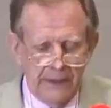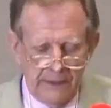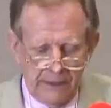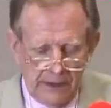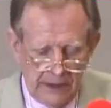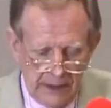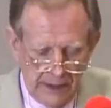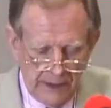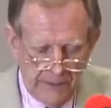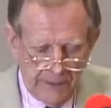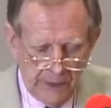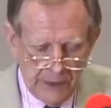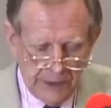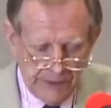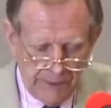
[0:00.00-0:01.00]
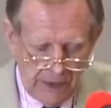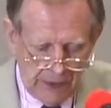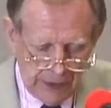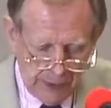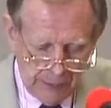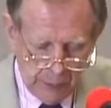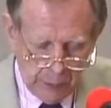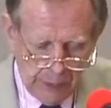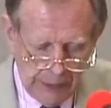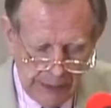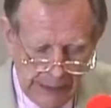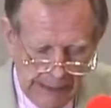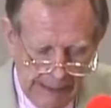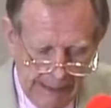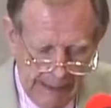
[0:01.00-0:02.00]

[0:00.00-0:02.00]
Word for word: my, the first volume, the one